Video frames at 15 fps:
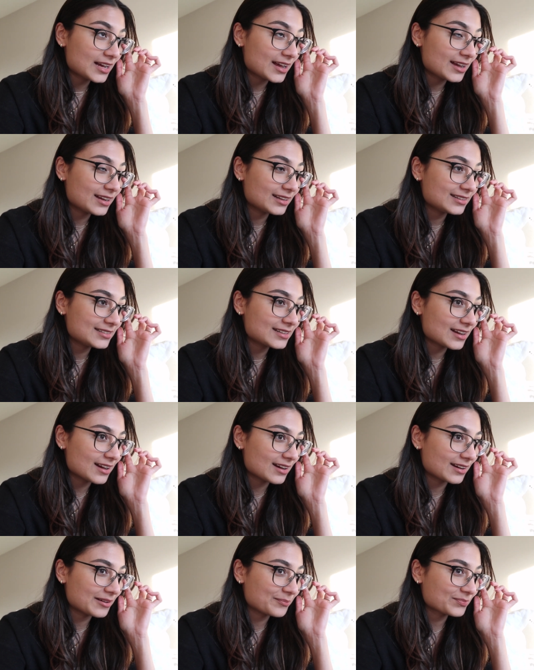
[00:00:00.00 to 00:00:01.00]
and
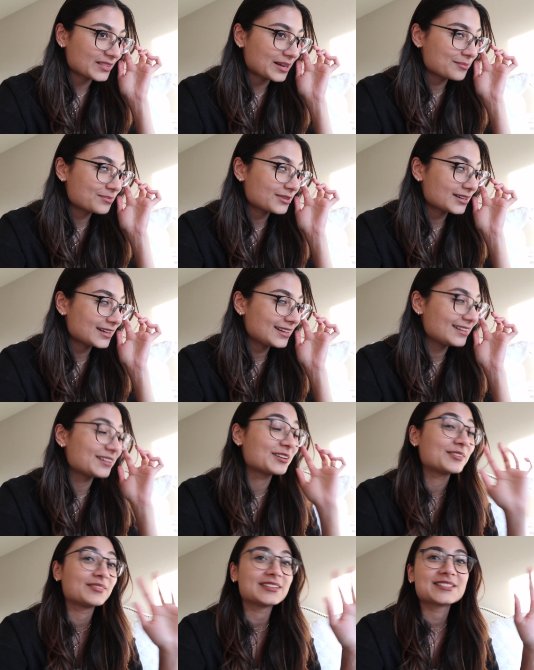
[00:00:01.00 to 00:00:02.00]
um, I'm pretty
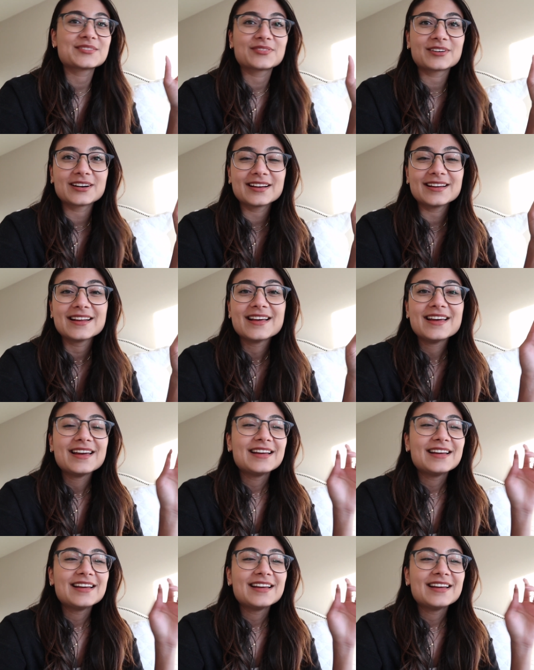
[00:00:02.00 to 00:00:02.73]
nervous for it.